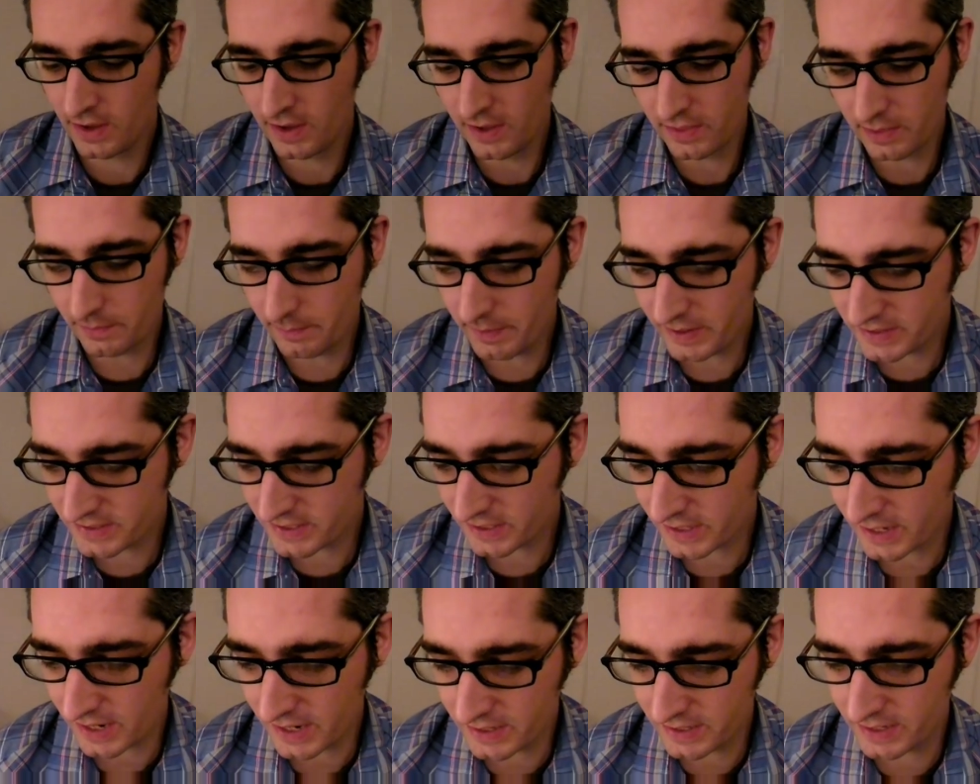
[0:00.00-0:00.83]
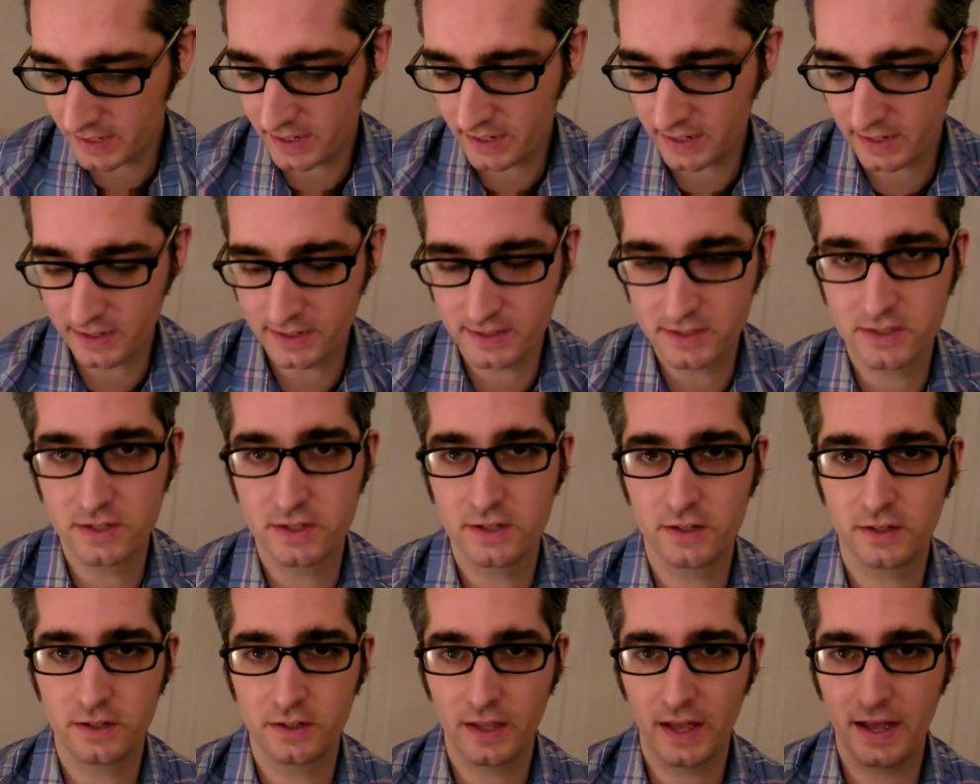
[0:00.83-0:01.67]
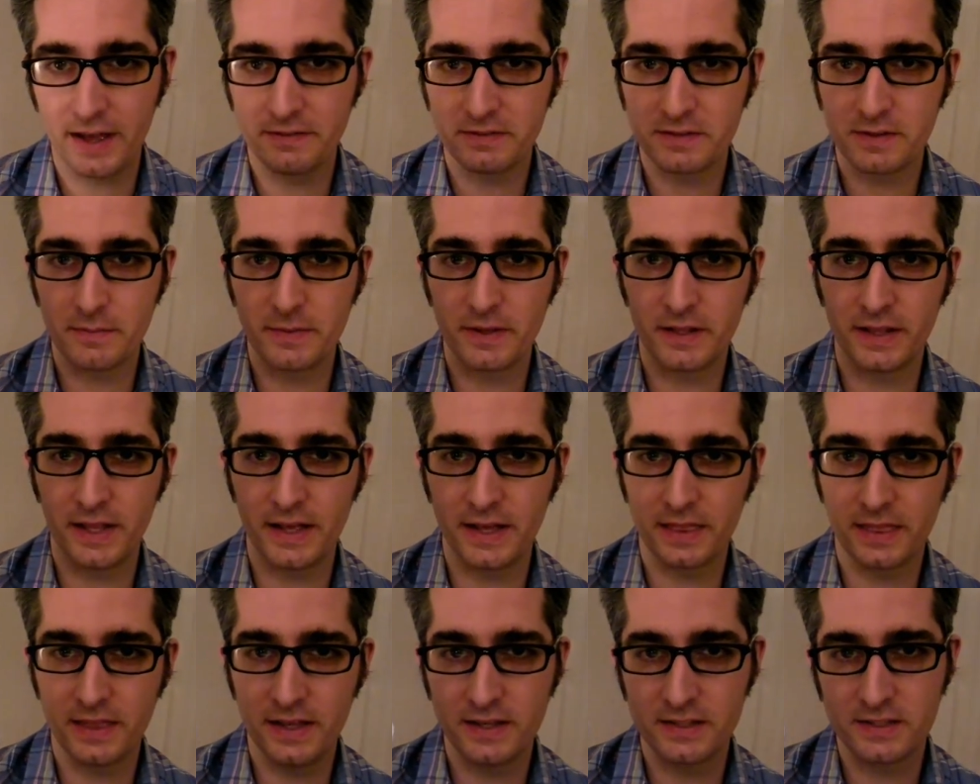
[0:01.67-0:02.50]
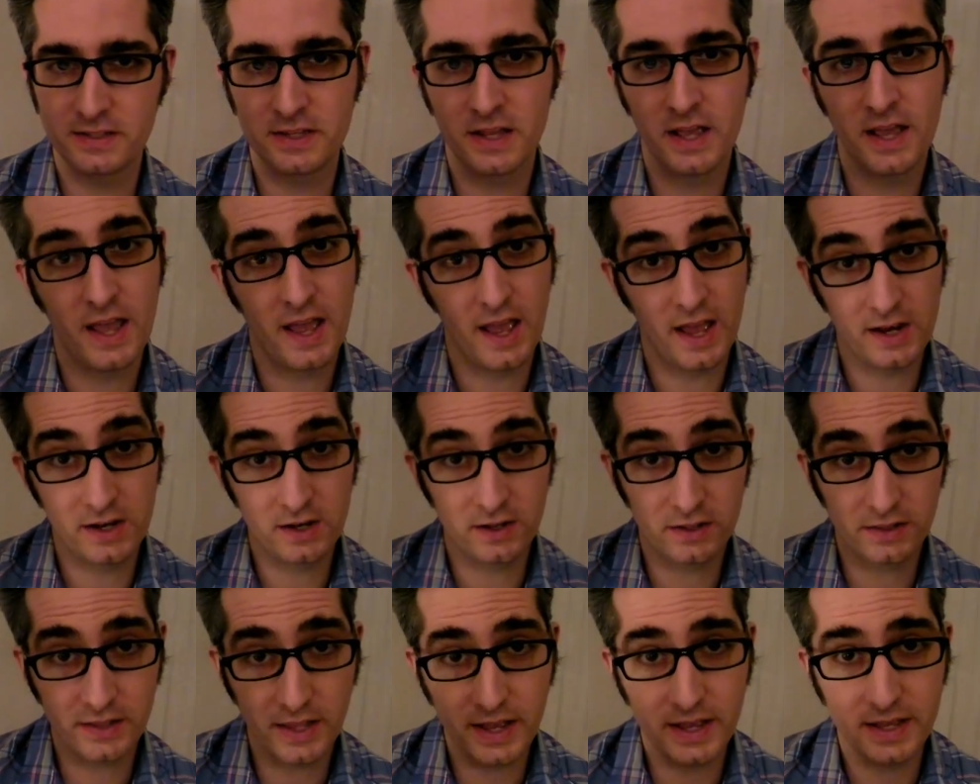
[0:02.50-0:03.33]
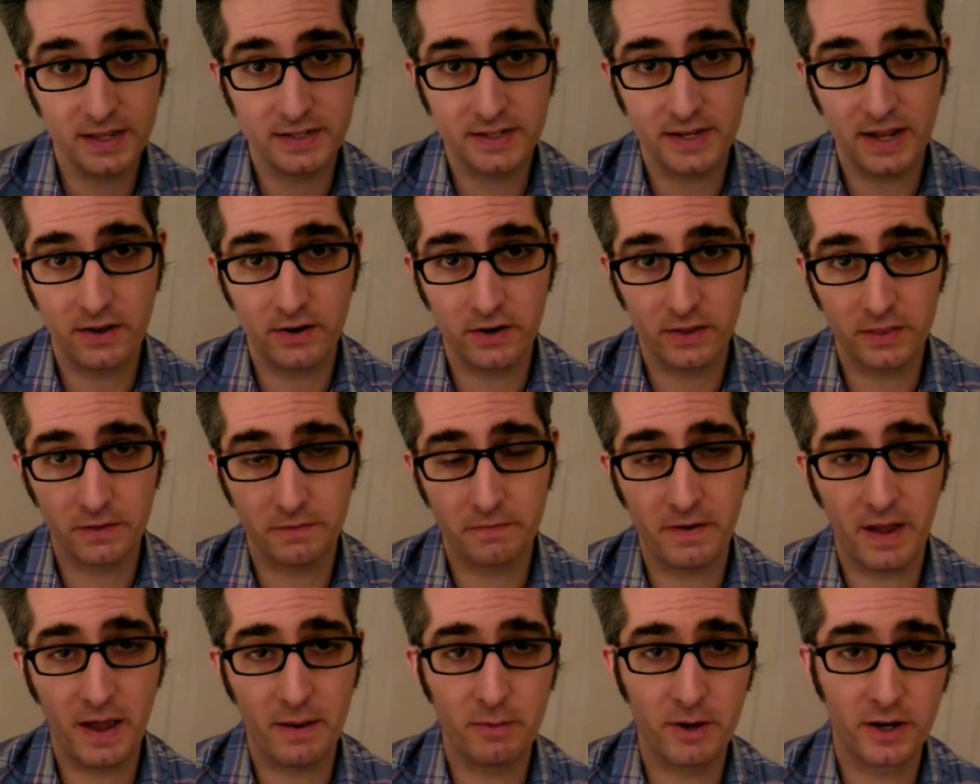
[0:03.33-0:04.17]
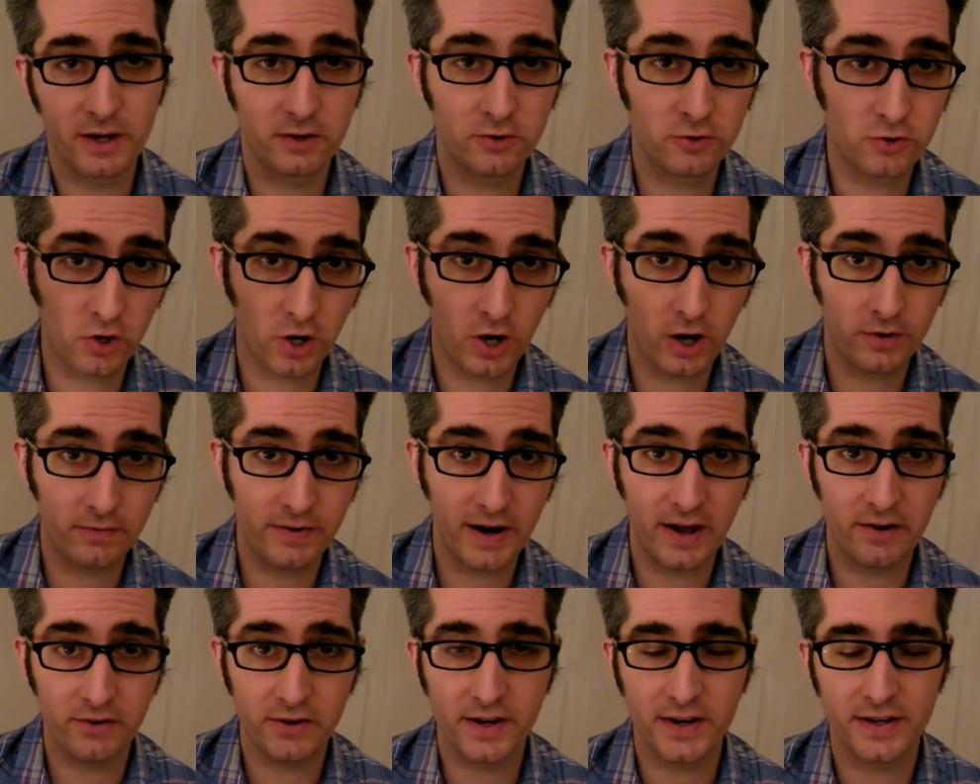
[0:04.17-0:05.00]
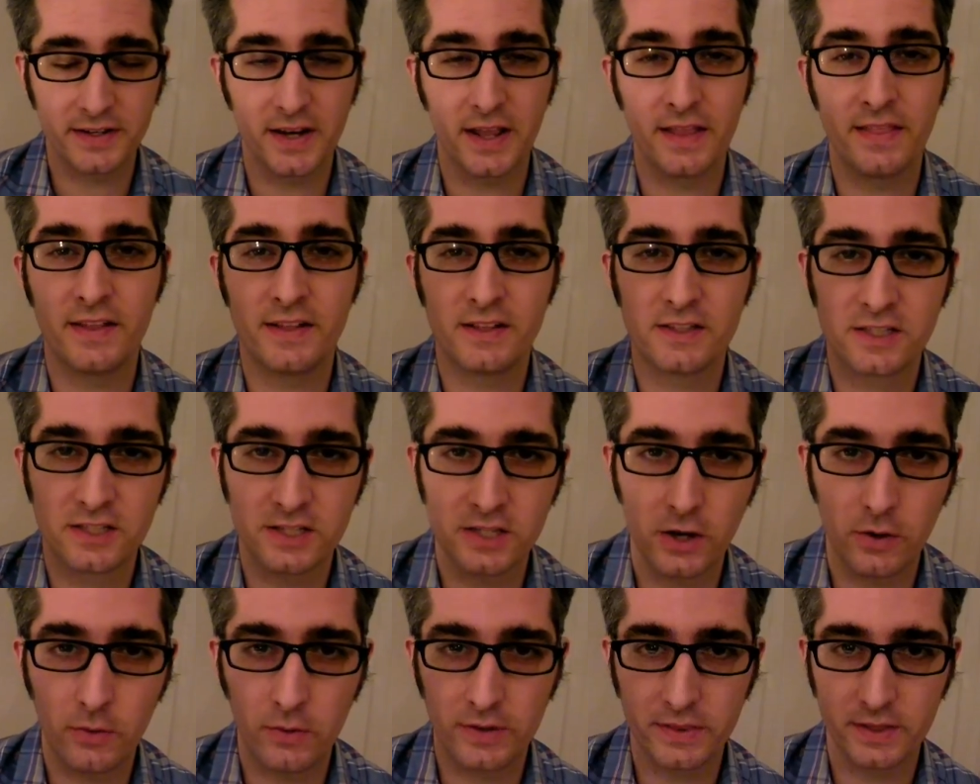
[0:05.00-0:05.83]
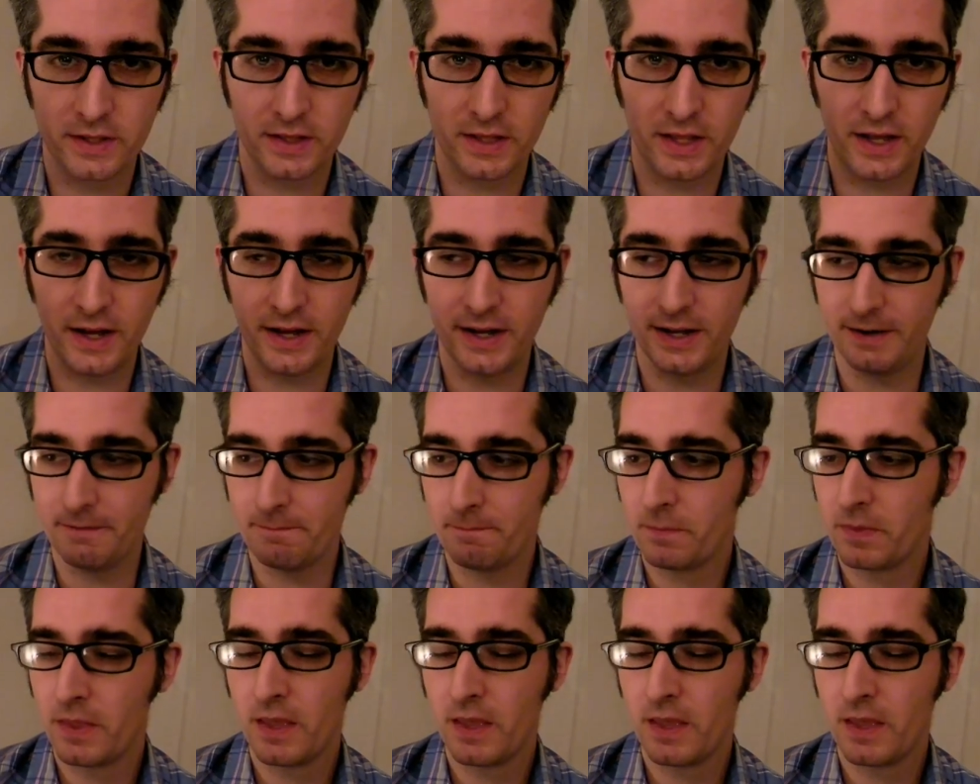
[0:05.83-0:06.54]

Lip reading: The basic idea is you'll have something like this and you'll lay it down on the fabric, draw around it, and then sew on the line.